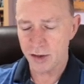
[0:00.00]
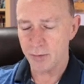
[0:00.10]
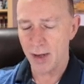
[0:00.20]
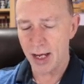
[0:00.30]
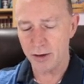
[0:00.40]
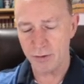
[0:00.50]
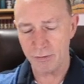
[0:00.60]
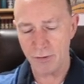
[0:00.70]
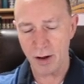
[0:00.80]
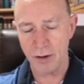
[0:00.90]
demand of the
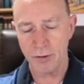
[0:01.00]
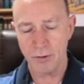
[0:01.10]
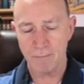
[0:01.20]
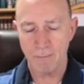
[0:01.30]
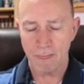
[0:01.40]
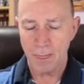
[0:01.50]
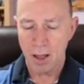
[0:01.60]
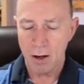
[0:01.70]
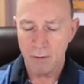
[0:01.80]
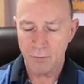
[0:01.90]
Father
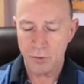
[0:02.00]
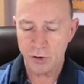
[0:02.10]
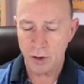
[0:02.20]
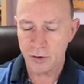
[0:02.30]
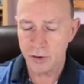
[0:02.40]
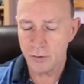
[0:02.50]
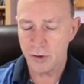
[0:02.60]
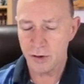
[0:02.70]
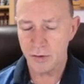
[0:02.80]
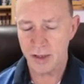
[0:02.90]
1 John 2
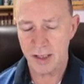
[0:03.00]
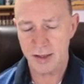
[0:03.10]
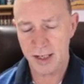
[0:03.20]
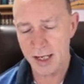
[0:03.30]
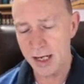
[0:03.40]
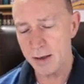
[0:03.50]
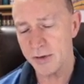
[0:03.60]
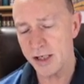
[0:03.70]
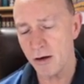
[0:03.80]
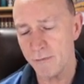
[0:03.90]
2 says that he
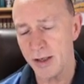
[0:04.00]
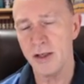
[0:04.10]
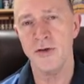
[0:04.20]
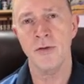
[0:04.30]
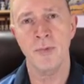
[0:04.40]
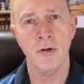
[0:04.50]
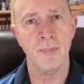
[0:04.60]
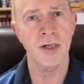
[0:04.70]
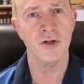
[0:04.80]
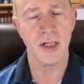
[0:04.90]
himself is the
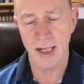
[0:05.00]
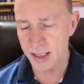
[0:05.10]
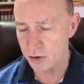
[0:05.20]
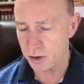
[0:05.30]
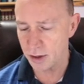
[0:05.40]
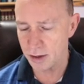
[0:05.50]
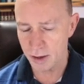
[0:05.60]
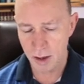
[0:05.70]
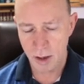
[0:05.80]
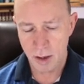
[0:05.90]

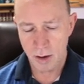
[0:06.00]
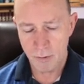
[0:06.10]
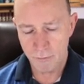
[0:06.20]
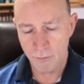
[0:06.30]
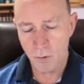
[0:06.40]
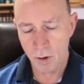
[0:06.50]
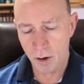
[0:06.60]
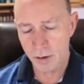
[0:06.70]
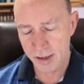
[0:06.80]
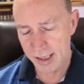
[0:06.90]
propitiation for
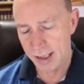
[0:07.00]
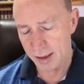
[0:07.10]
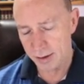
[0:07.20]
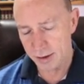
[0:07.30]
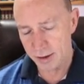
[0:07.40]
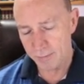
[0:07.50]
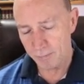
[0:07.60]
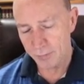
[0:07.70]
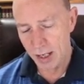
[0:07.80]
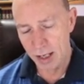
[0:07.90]
our sins,
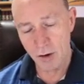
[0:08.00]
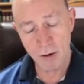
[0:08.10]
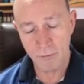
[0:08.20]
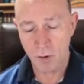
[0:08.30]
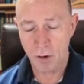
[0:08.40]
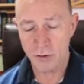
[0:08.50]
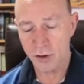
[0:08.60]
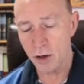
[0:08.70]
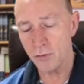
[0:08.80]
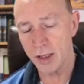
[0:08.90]
and not for ours
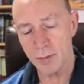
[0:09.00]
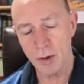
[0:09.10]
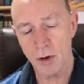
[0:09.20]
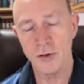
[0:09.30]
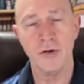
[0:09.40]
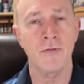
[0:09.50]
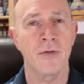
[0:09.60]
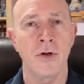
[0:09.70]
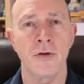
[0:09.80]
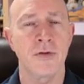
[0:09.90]
only, but also
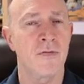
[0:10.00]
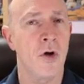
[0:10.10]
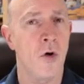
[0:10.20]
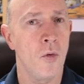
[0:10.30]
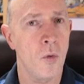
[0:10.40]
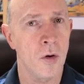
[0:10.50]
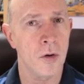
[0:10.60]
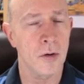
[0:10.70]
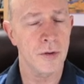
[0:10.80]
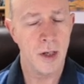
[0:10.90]
for those of the whole
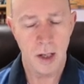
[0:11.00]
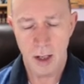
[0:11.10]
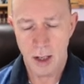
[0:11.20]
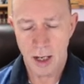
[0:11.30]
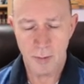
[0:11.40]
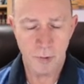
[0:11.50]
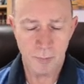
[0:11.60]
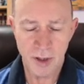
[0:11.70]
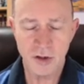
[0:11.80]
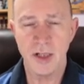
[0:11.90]
world. And
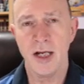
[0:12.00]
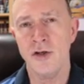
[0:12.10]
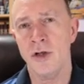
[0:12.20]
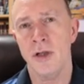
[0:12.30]
propitiation